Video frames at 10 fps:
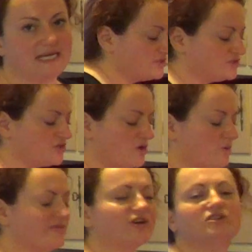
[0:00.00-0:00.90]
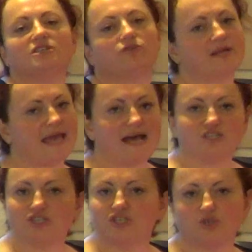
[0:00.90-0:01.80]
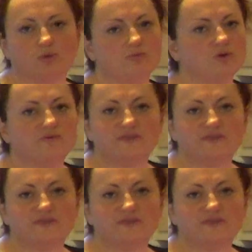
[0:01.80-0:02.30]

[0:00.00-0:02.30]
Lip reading: So there are different gadgets to remove